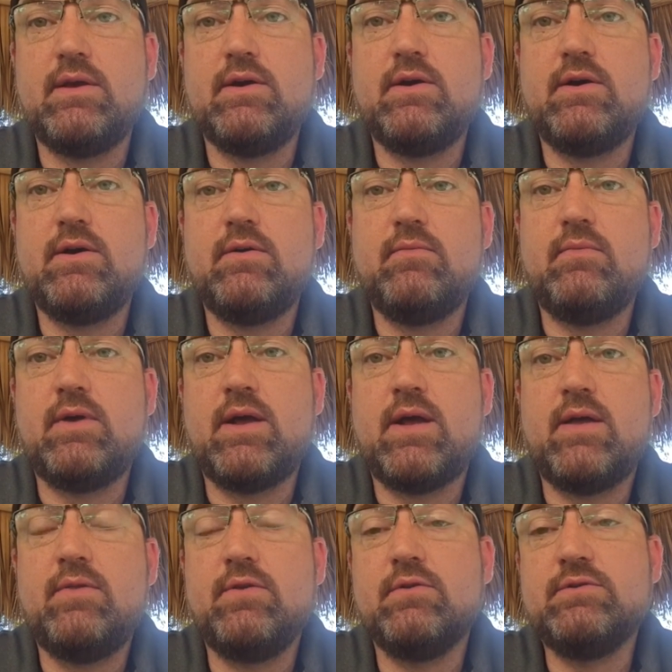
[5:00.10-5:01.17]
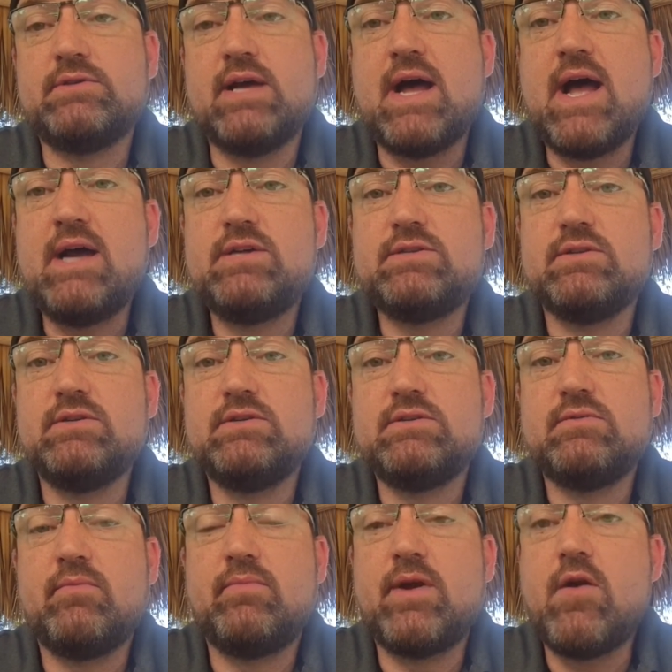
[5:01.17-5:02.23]
Um, and those
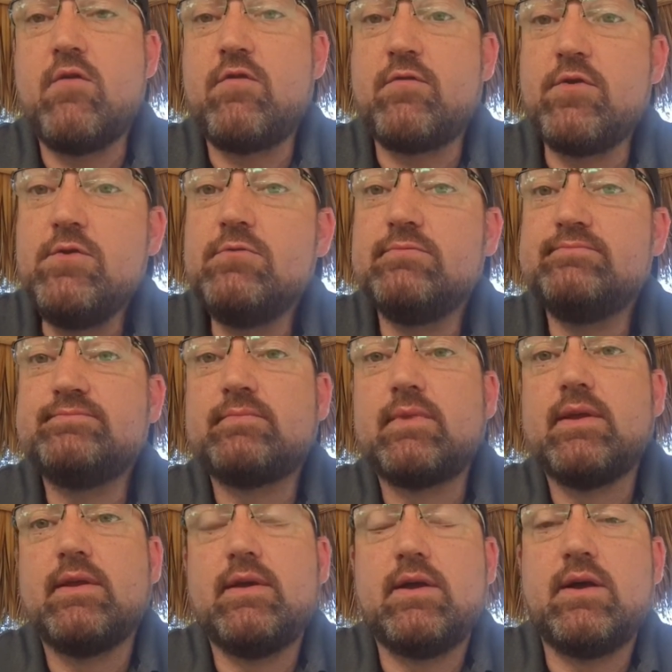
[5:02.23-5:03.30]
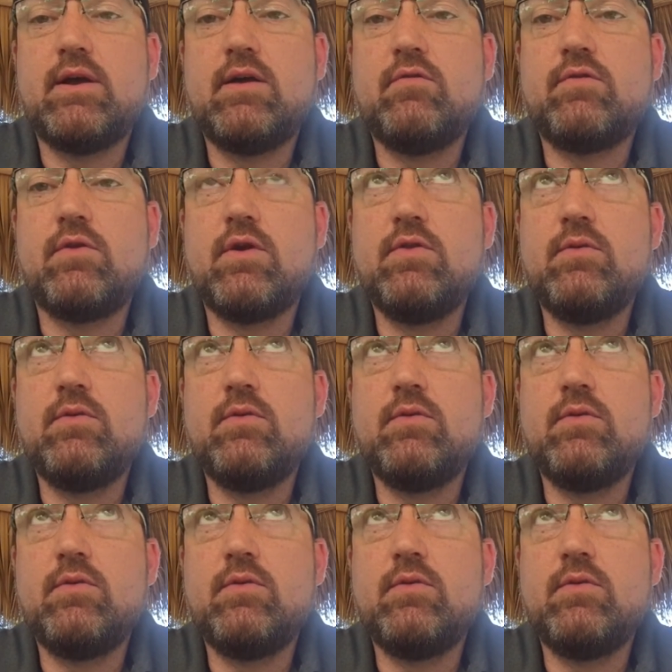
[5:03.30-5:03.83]
actions bear fruit uh, for